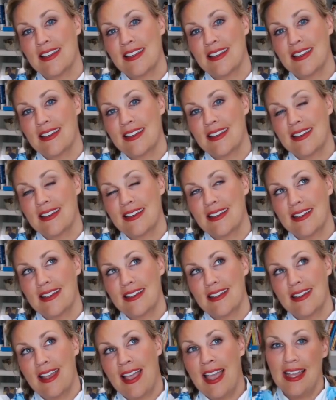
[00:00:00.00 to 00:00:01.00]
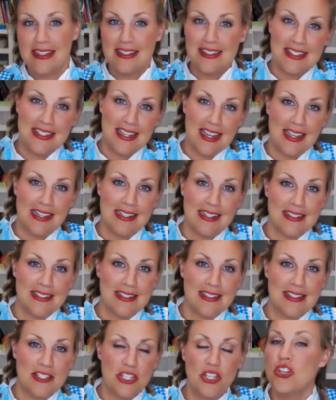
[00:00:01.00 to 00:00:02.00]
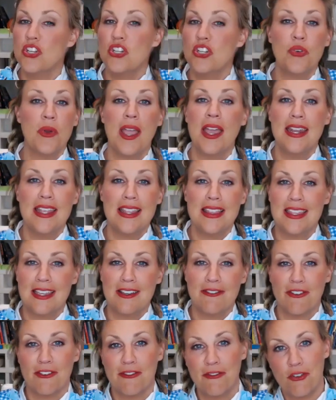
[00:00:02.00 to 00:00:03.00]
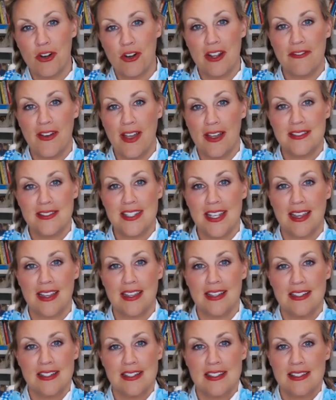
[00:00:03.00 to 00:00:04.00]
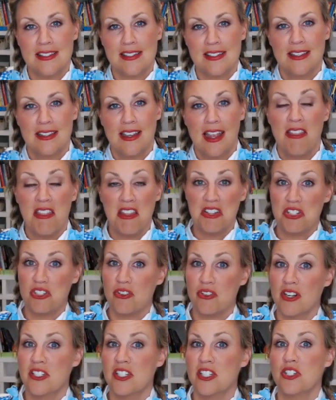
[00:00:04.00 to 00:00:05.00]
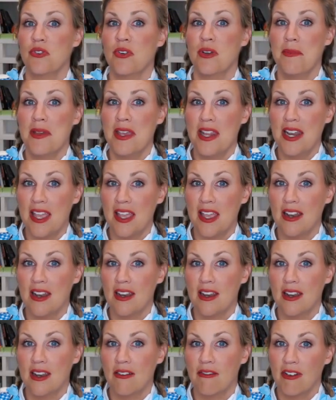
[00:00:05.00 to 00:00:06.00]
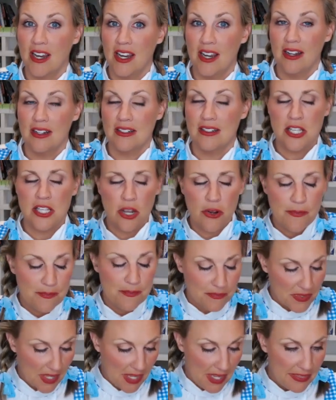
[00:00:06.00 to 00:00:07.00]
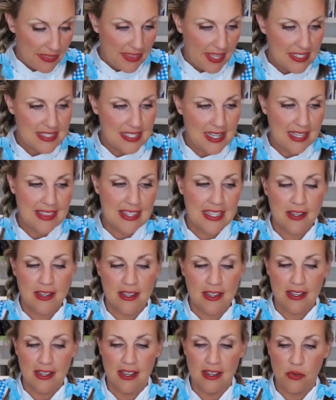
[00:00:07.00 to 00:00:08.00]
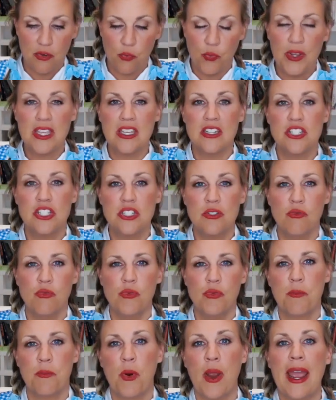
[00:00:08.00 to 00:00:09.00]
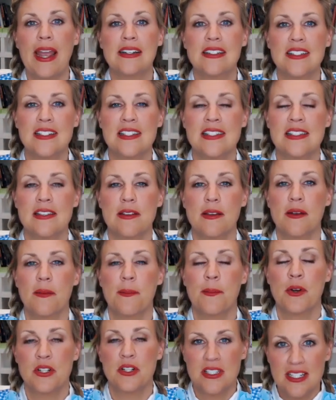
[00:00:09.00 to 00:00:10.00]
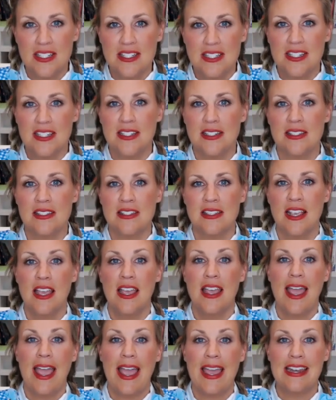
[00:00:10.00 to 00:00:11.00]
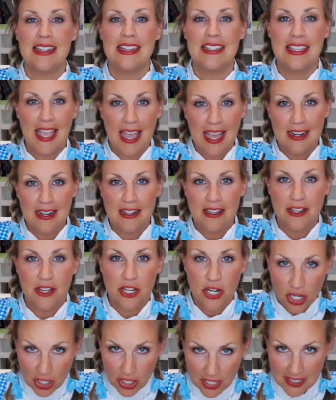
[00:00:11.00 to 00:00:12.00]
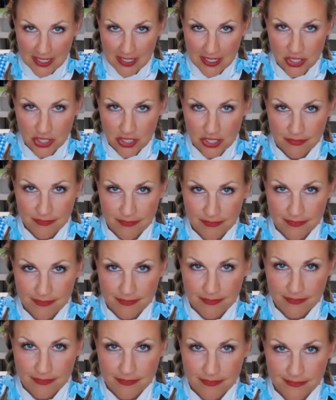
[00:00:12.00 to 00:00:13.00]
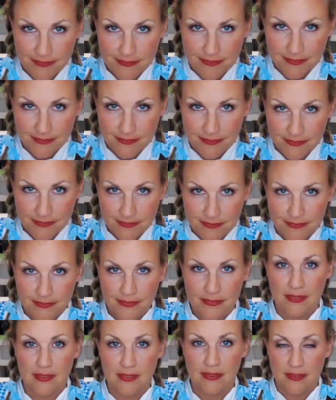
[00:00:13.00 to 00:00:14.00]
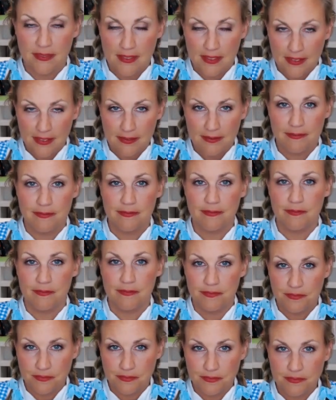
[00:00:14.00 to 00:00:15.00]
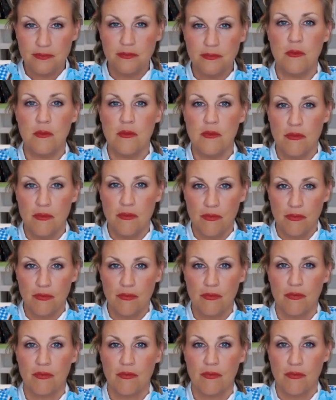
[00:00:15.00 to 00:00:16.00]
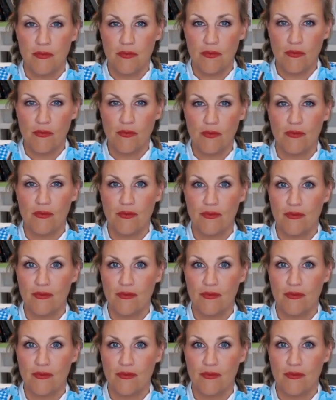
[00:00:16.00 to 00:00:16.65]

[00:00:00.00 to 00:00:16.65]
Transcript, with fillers: ah, you can do anything for 45 seconds. Yeah. To, a minute, right? So that's, I think we can, we practice persistence and get courage. Yes. Yes. Yes. All right. So now